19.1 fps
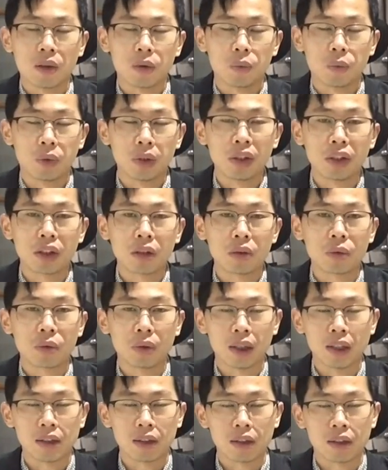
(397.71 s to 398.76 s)
we need to
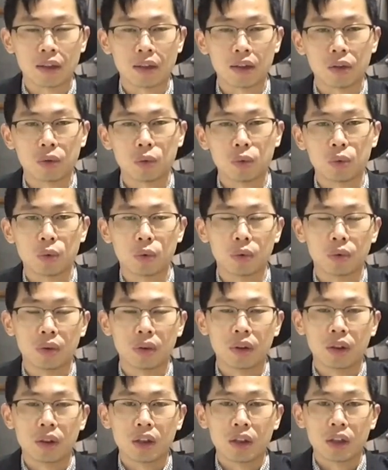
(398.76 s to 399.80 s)
add something to
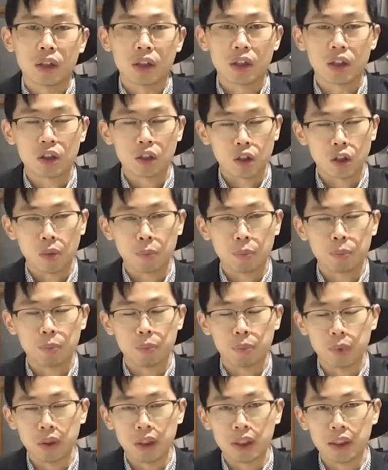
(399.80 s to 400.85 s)
stop
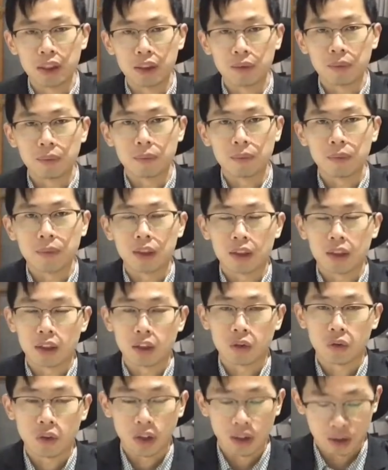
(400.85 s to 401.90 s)
bleeding,
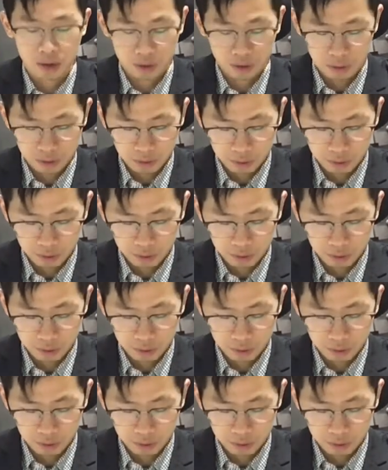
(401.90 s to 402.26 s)
such as